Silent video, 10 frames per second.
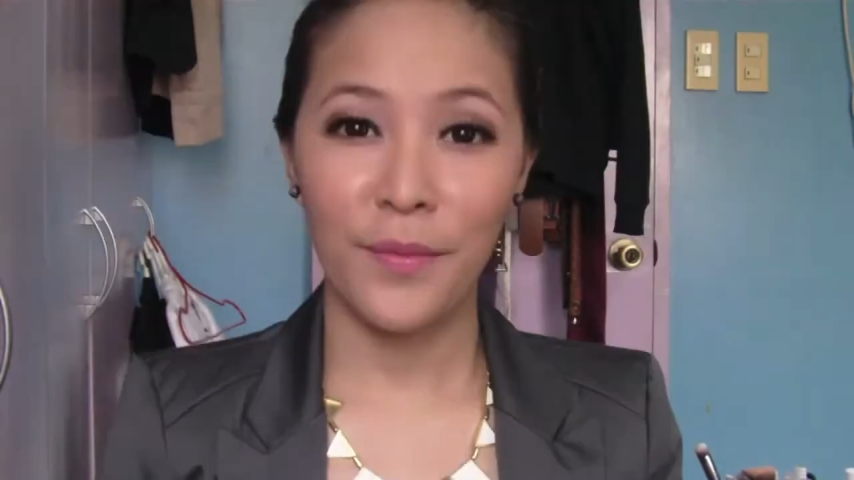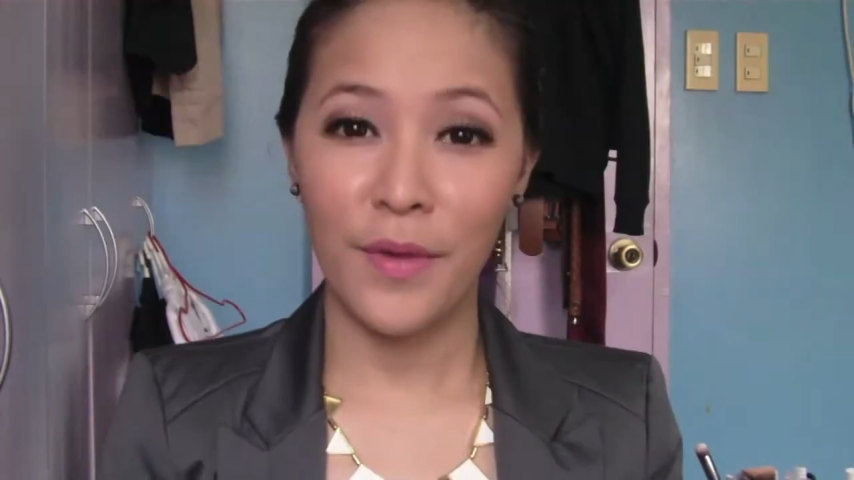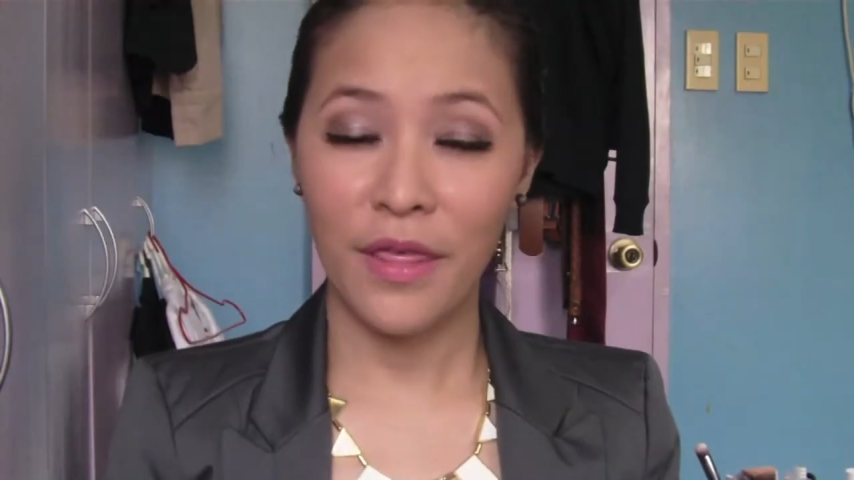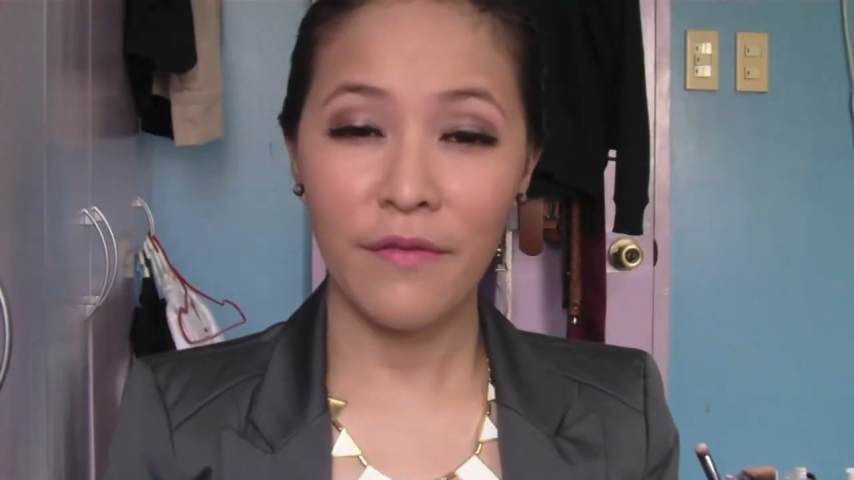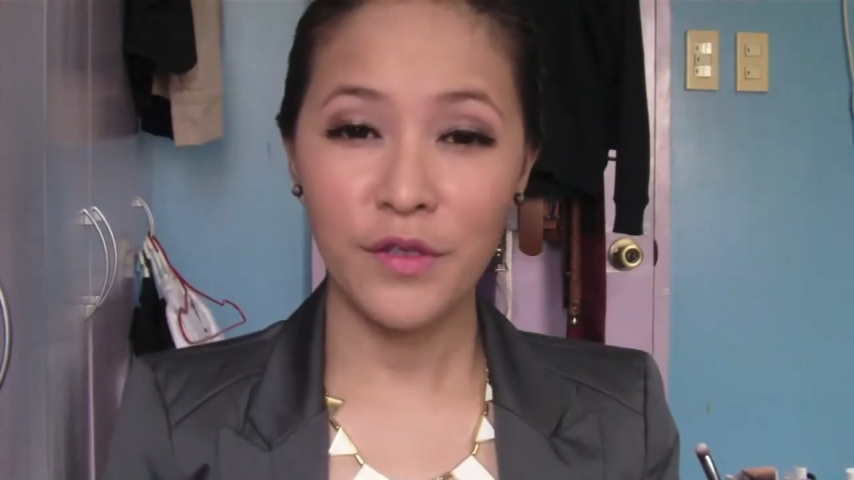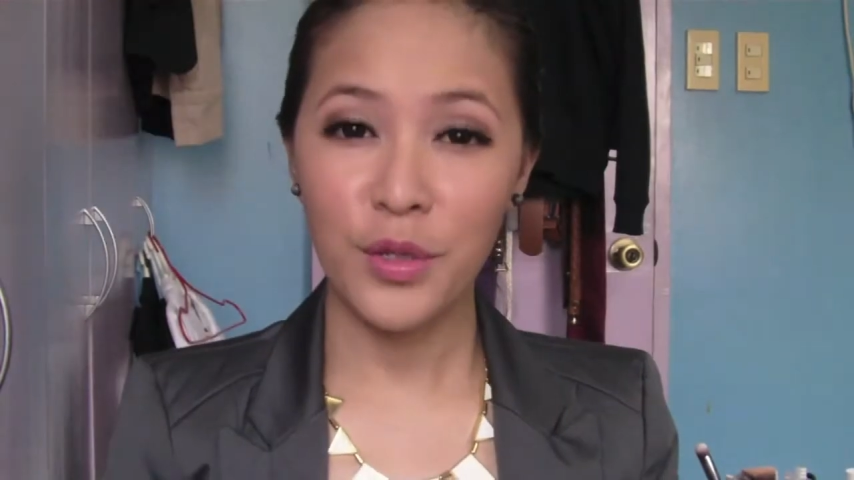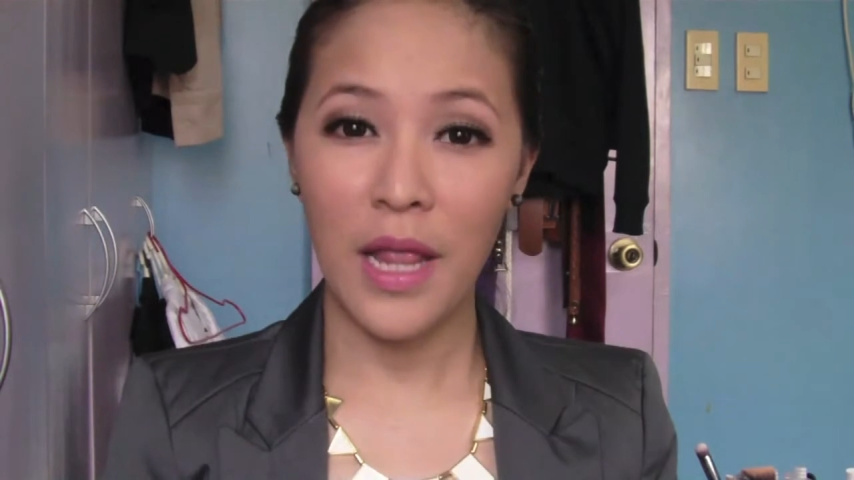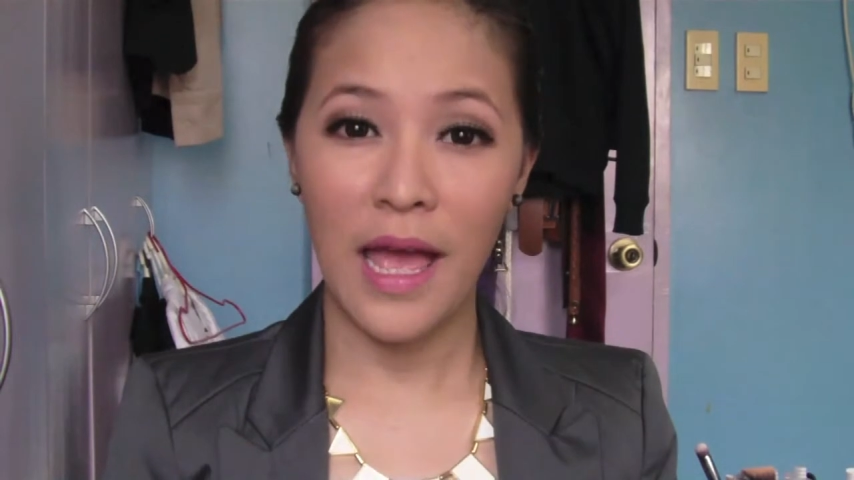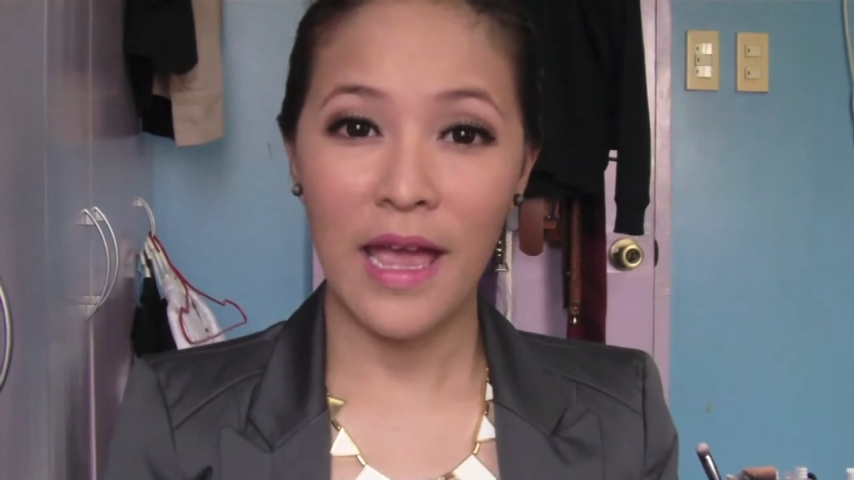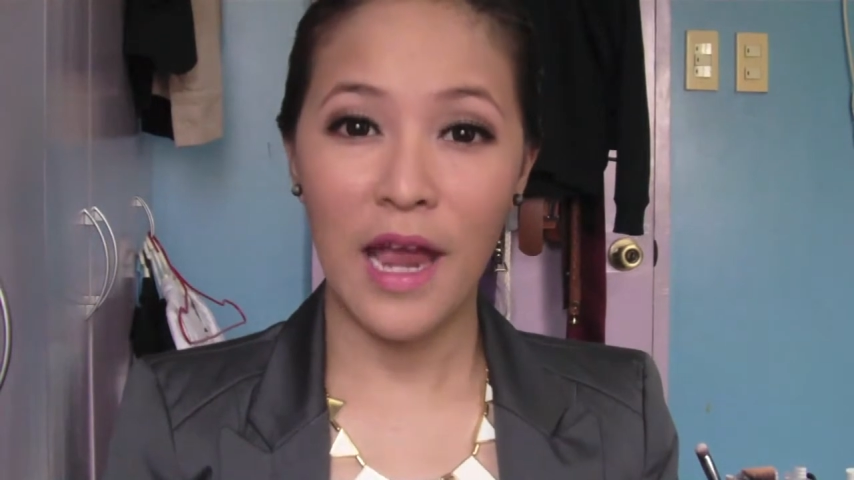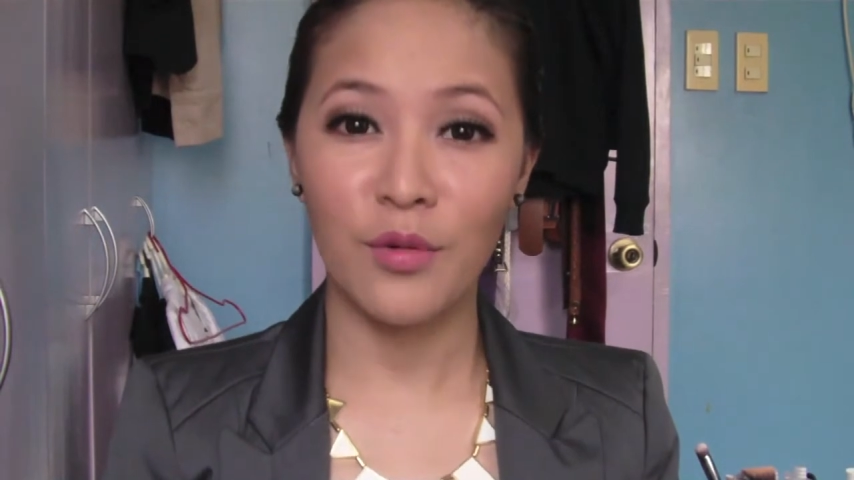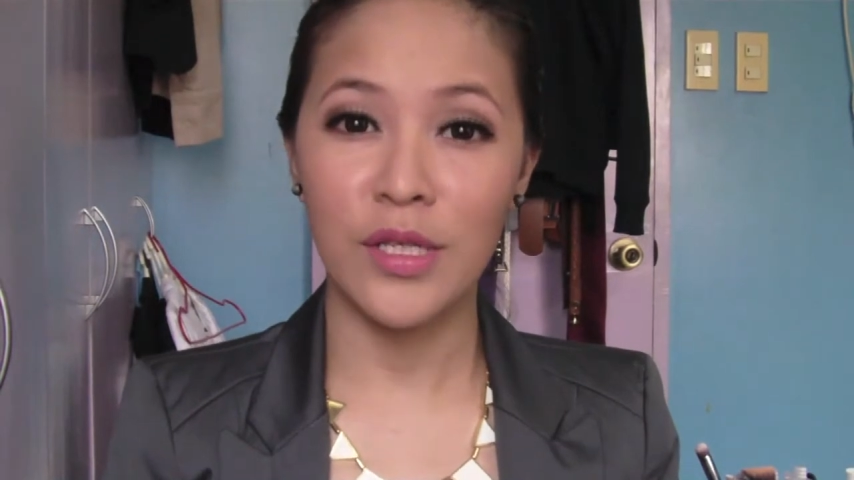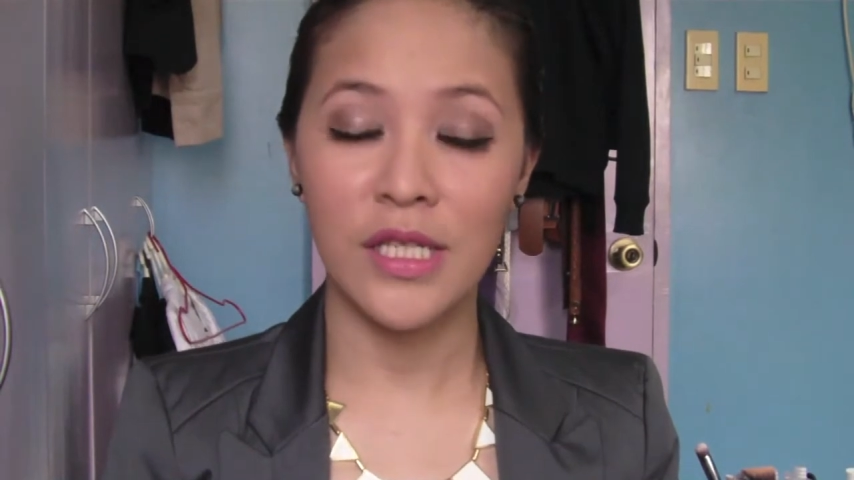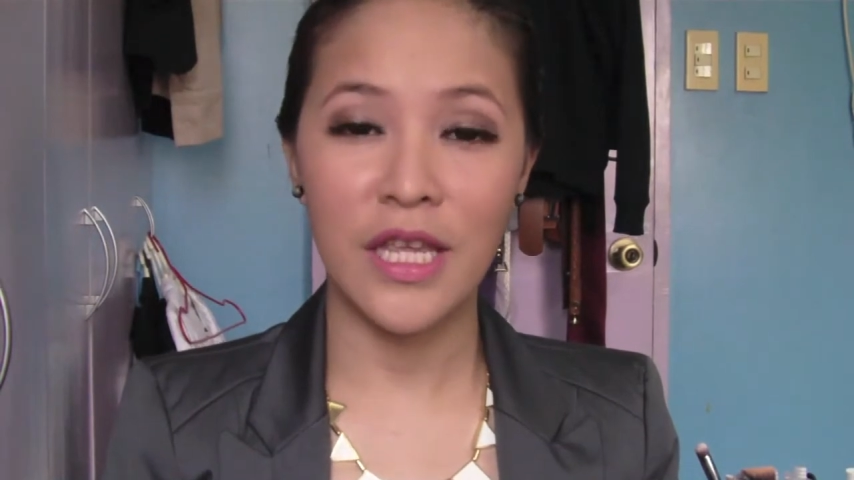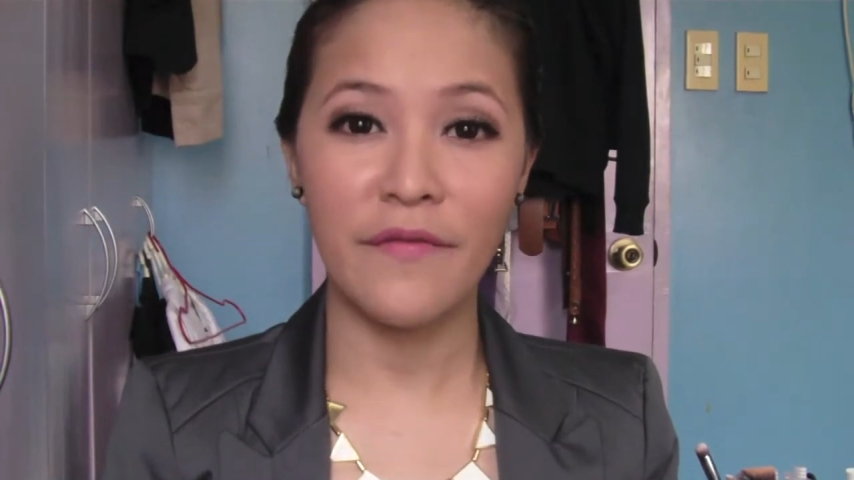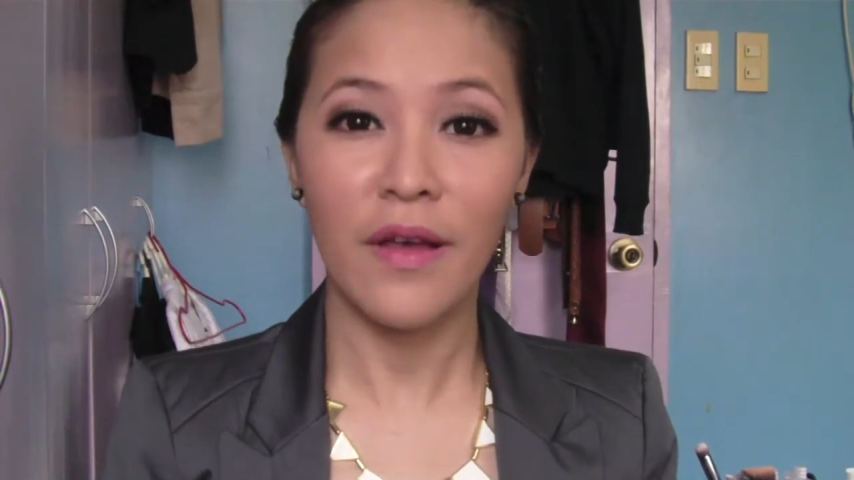the month of July, I received